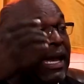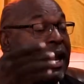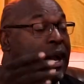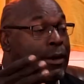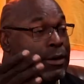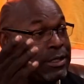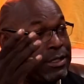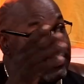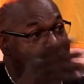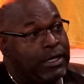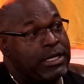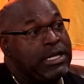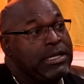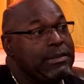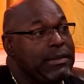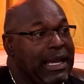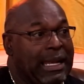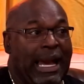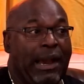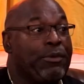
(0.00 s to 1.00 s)
I
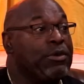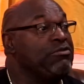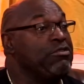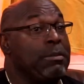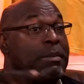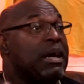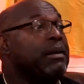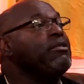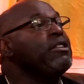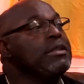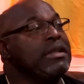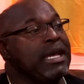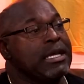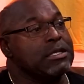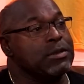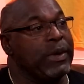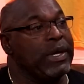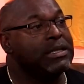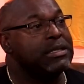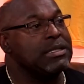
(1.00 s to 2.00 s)
would remember it next
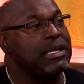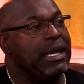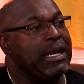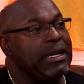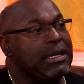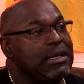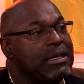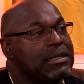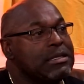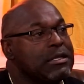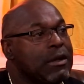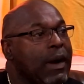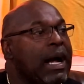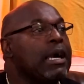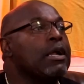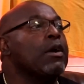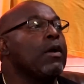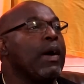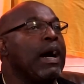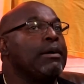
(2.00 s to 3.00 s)
Wednesday. So I'd
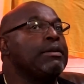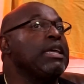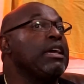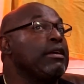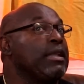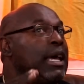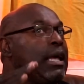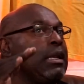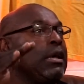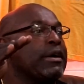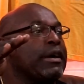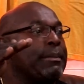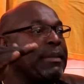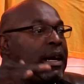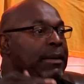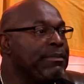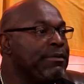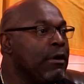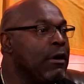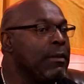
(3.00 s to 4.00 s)
go out there and I look at my
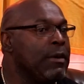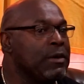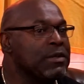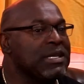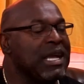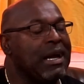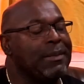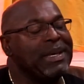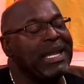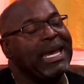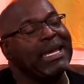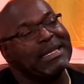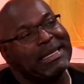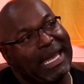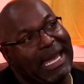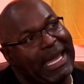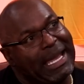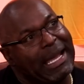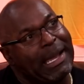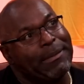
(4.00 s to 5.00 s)
promos and I'd be like, dang,
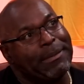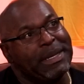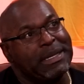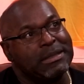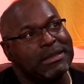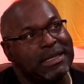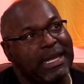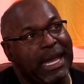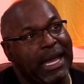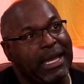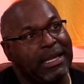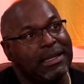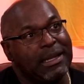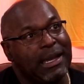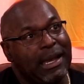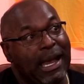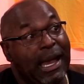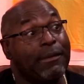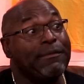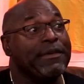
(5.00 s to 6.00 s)
I missed that.
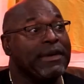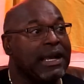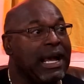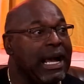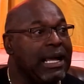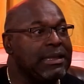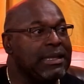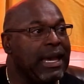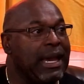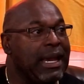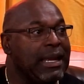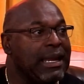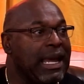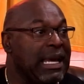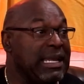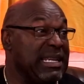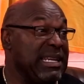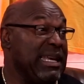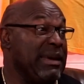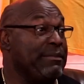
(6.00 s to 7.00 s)
I forgot that. I
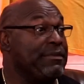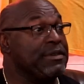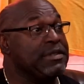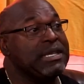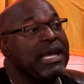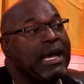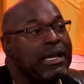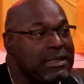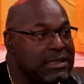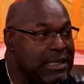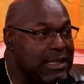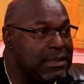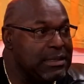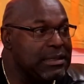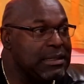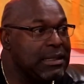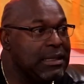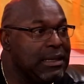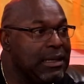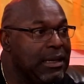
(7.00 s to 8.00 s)
didn't emphasize this.
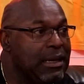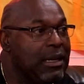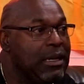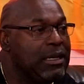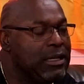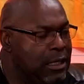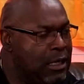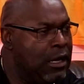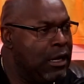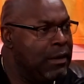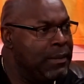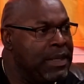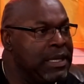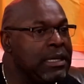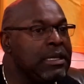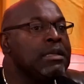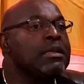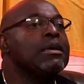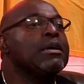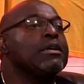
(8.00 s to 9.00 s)
Yeah. You know what I
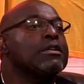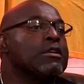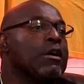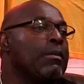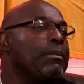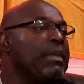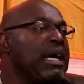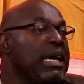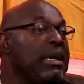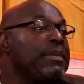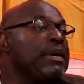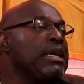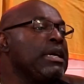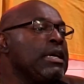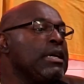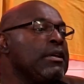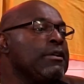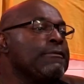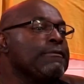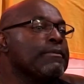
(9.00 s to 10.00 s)
mean? So
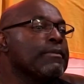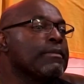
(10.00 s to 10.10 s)
maybe